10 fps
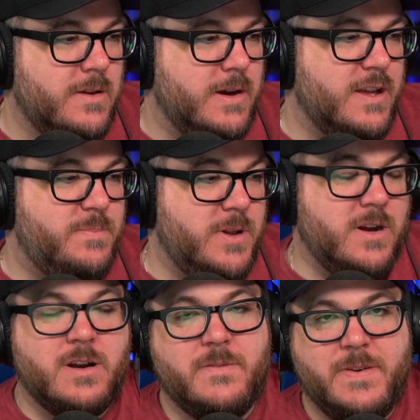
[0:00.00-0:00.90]
I spent
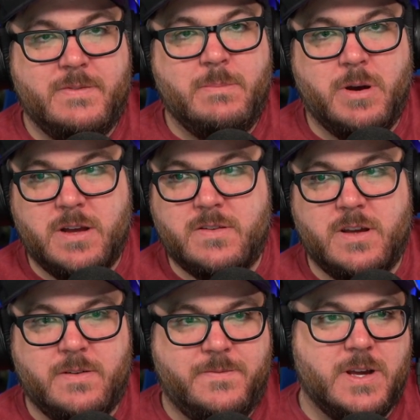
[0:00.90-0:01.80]
$150
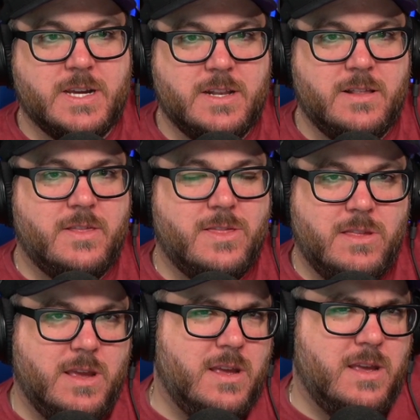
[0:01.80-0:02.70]
on
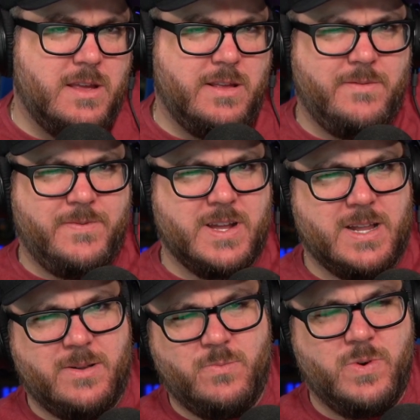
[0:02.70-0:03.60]
a
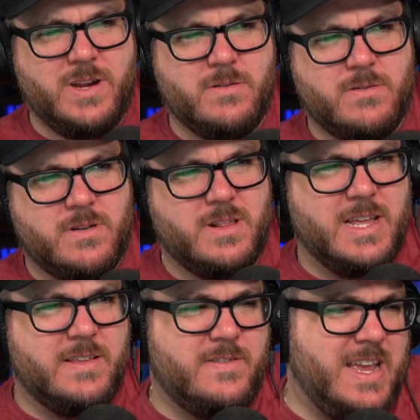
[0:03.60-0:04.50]
fucking weird
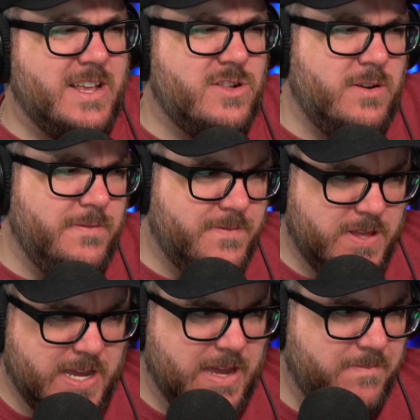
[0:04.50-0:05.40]
statue for the
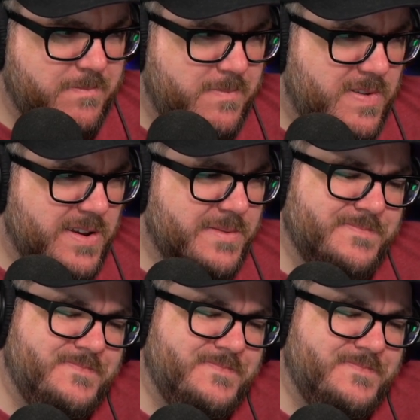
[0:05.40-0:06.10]
game. So,